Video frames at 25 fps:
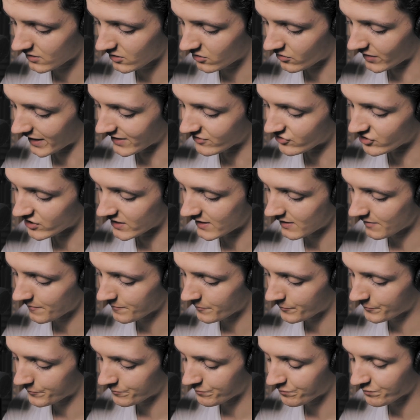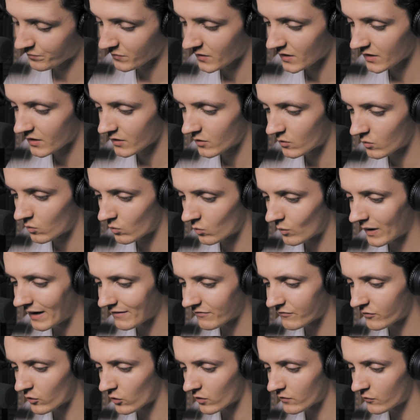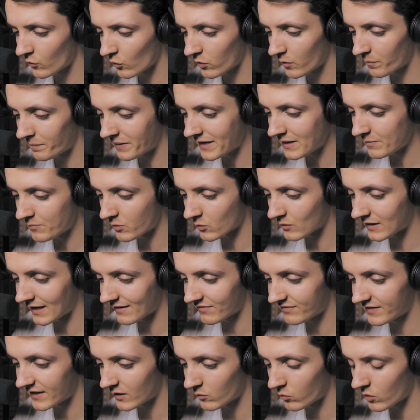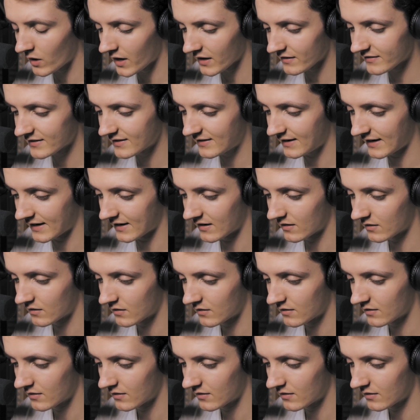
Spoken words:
cried she. "Wherefore have all the people left their work today?